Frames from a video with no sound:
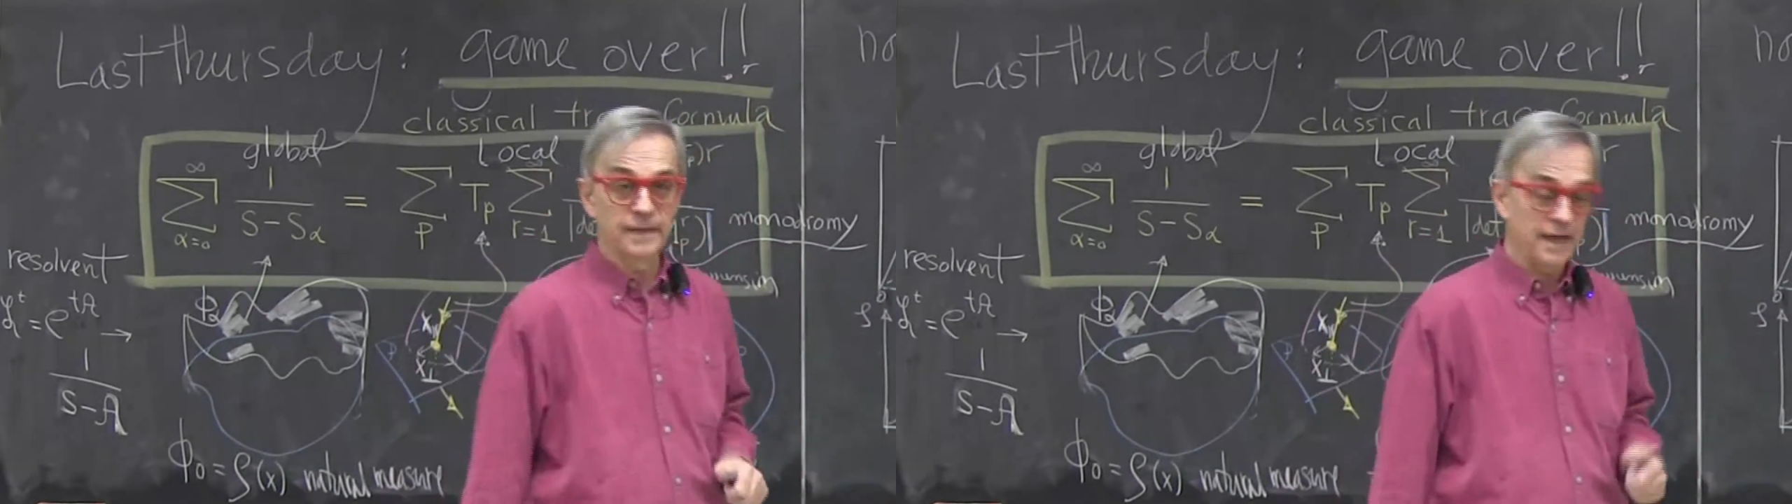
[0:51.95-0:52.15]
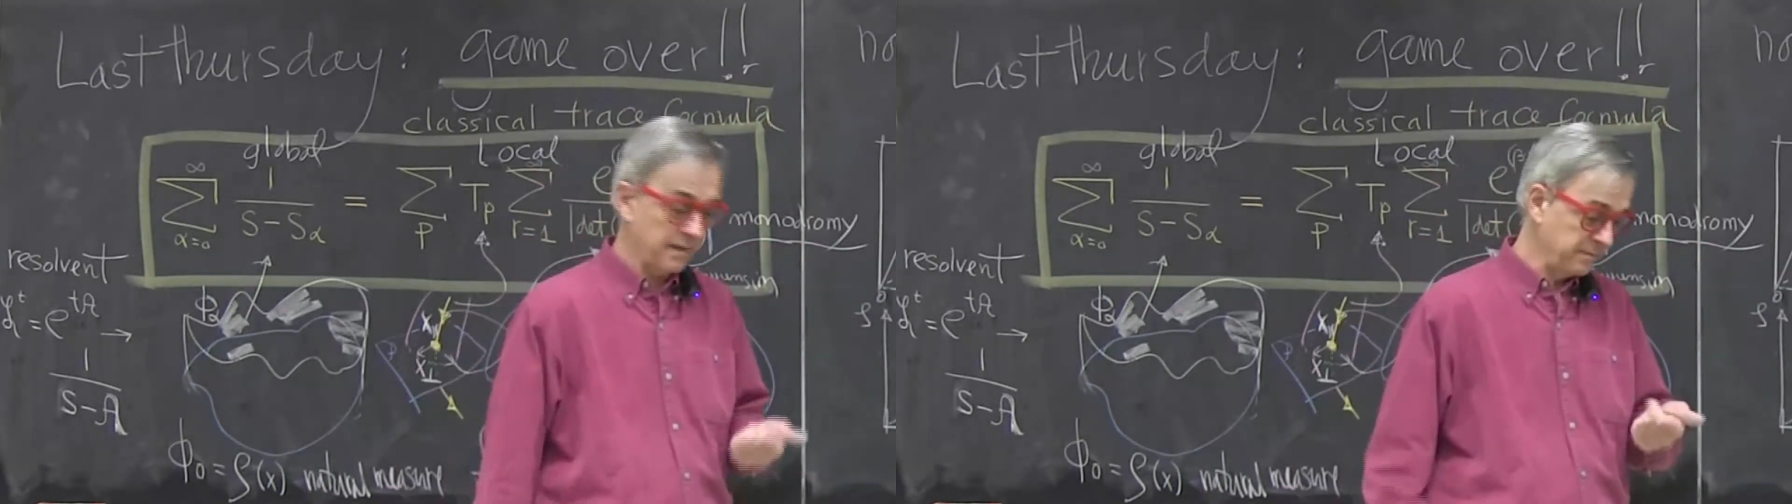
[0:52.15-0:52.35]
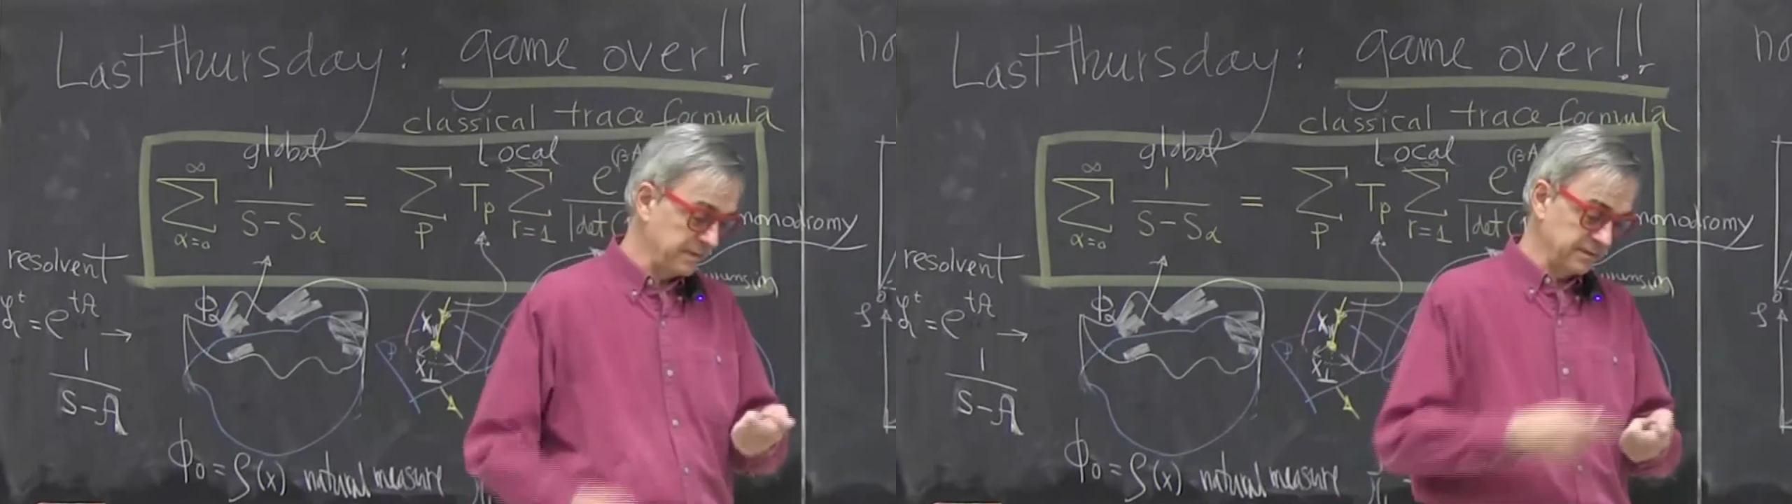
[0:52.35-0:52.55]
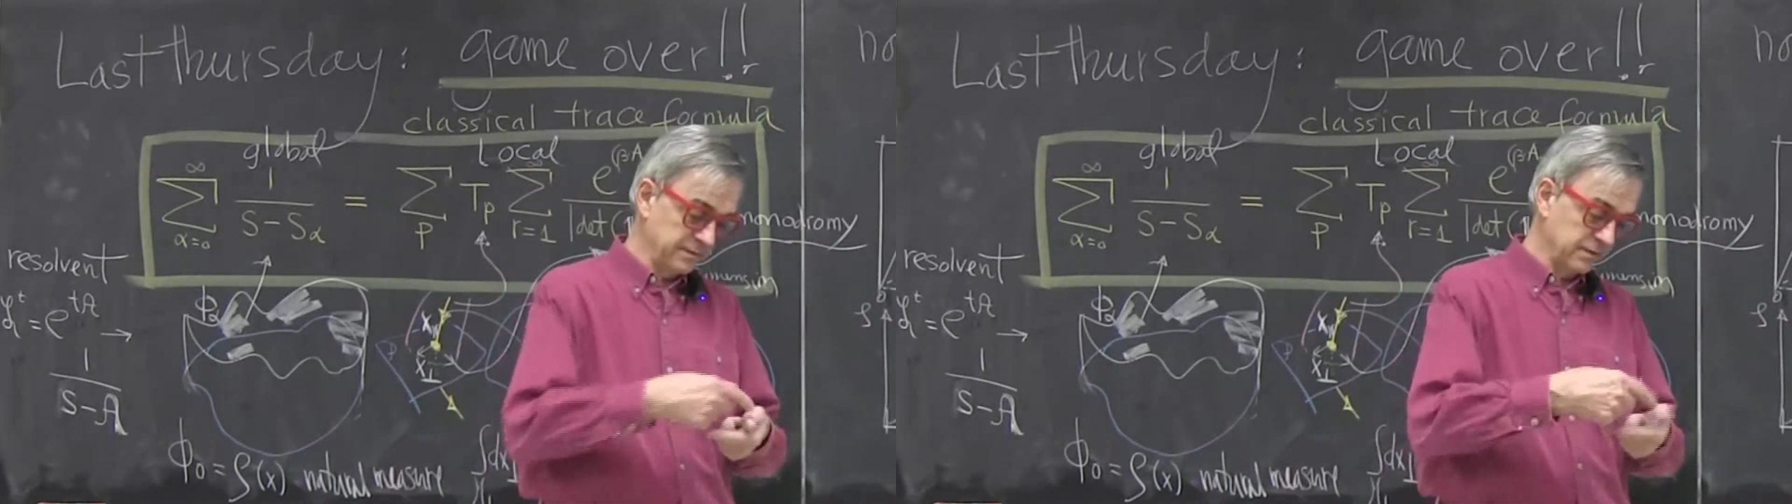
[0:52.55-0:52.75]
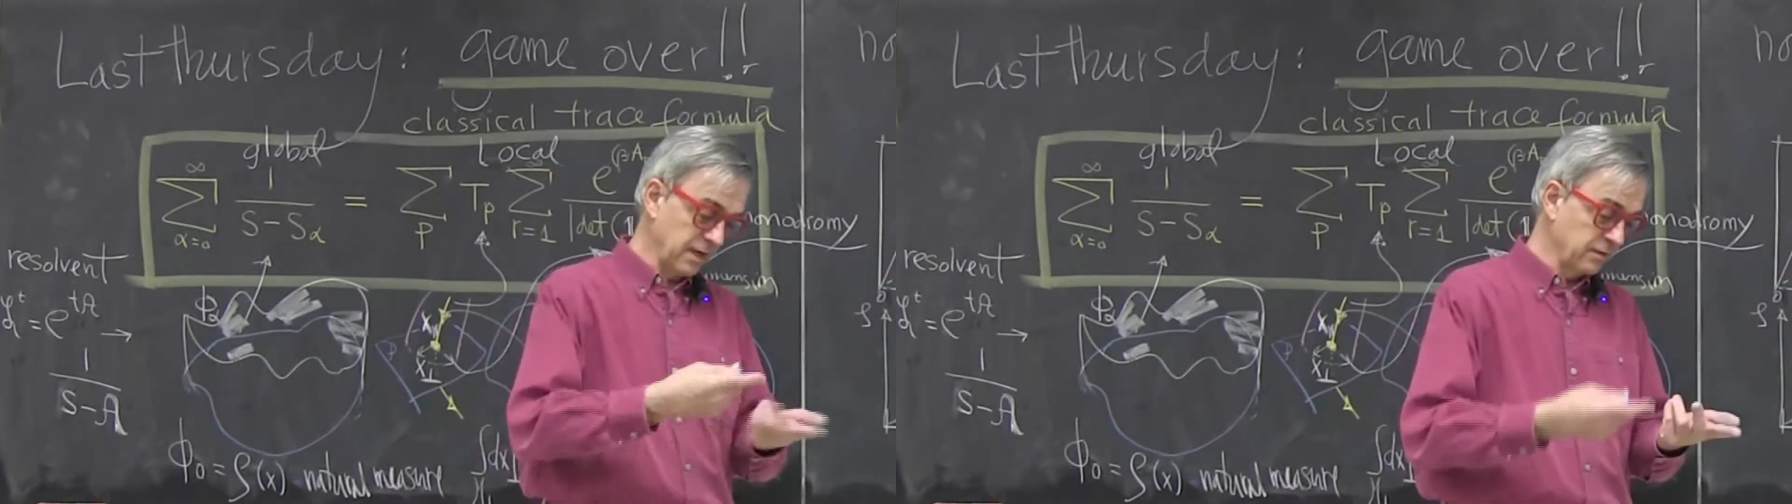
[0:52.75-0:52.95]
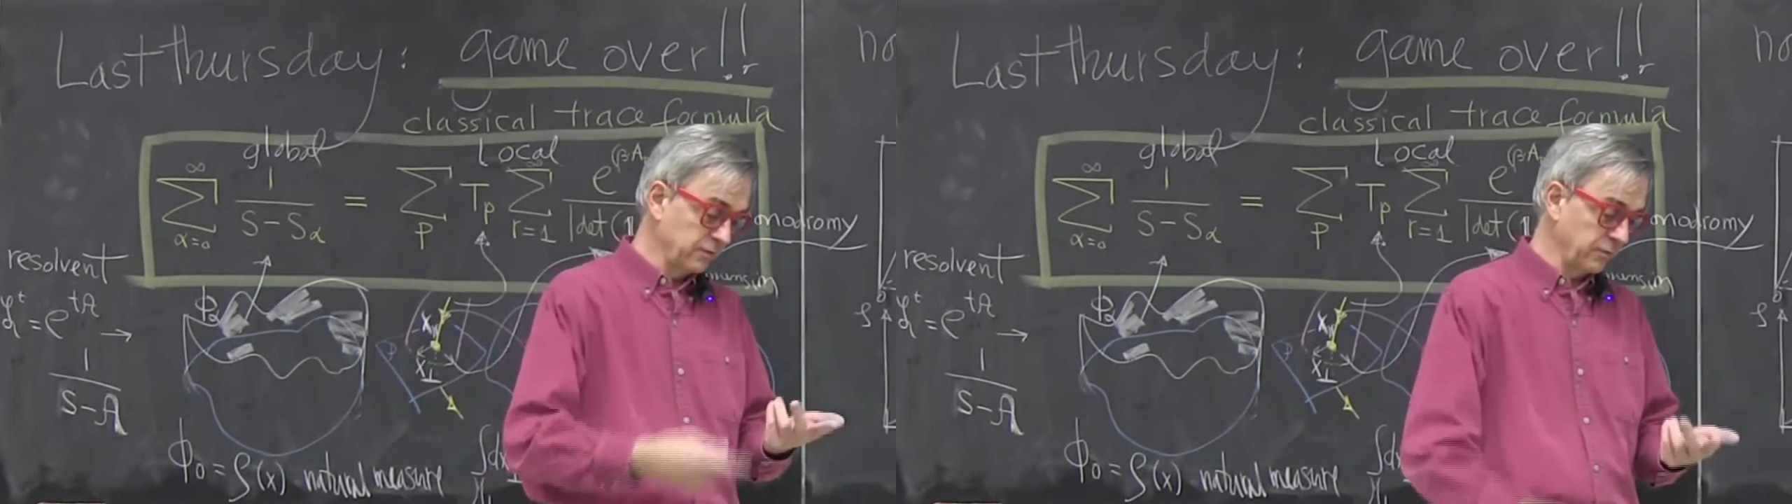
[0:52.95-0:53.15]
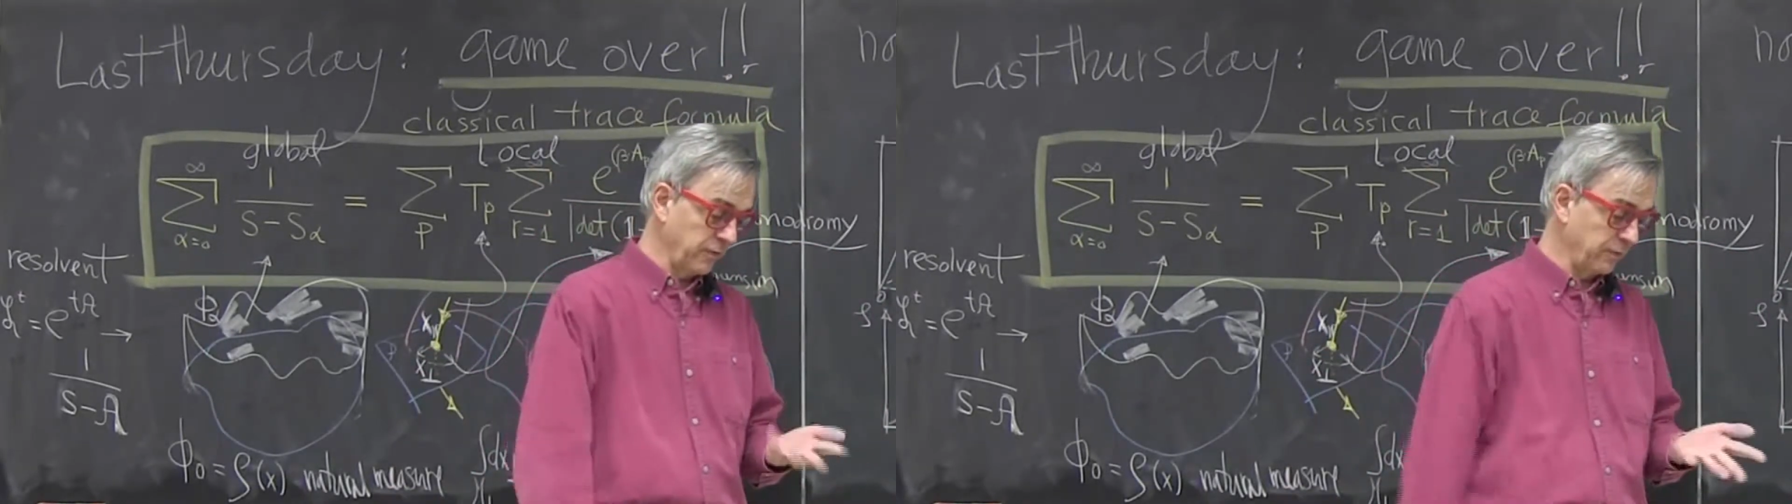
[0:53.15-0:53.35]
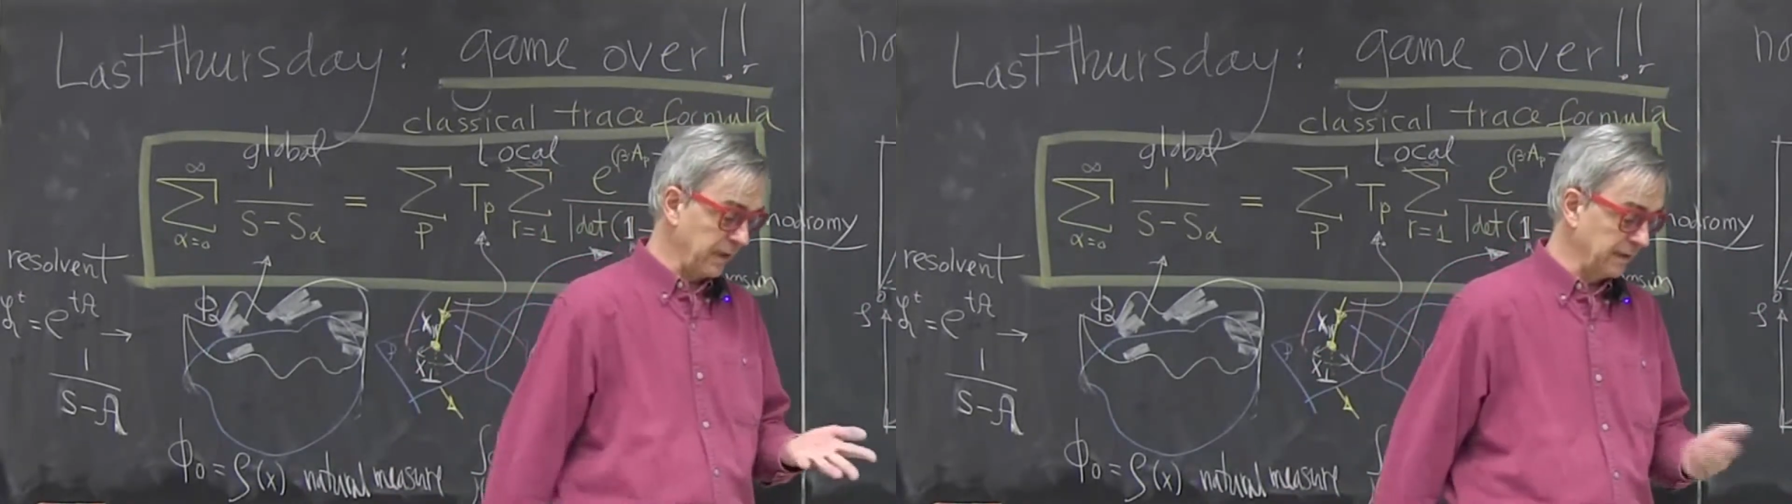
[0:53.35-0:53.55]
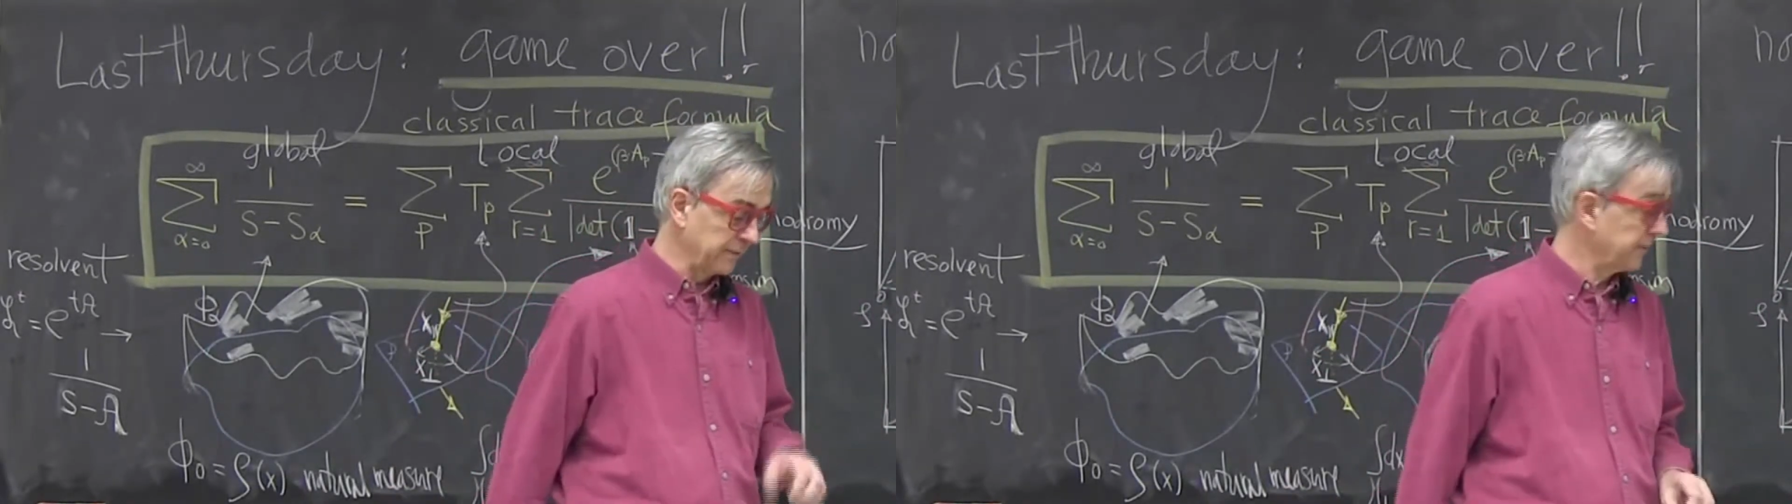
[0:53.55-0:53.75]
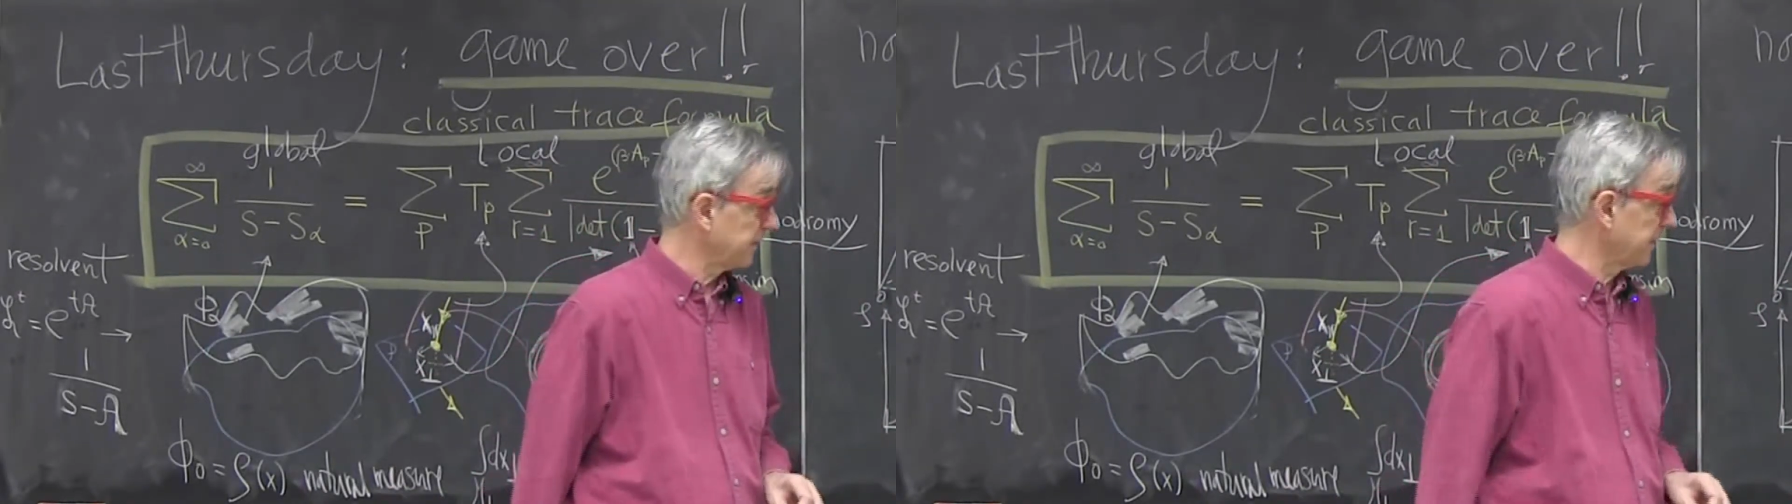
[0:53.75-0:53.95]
We are happy to count to 3 in